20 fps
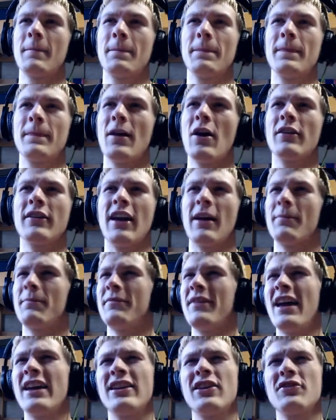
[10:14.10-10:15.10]
Okay,
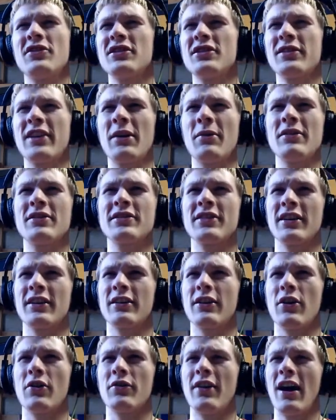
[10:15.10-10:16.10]
thank you. Just, can we just
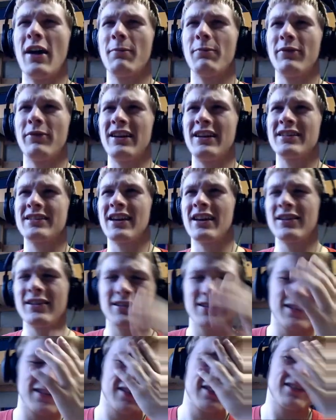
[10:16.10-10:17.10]
like go now, please? Can you
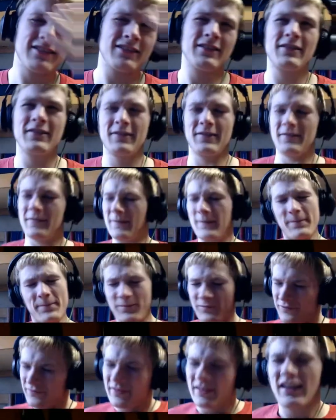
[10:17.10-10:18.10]
just,
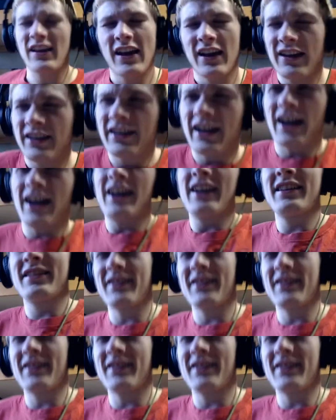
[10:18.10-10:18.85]
guys?